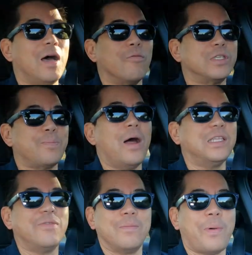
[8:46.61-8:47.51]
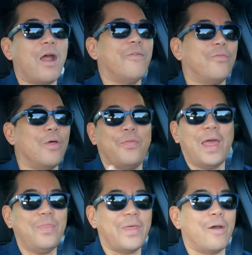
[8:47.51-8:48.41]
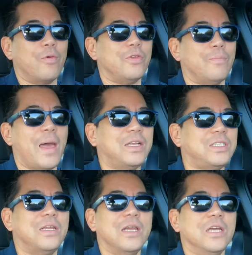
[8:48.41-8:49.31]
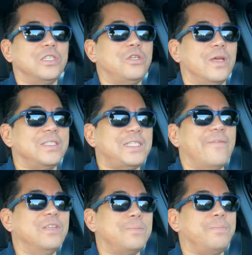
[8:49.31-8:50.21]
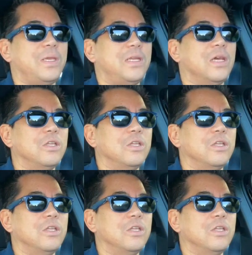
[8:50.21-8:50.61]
responsive and powerful than that when you match it to a 7-speed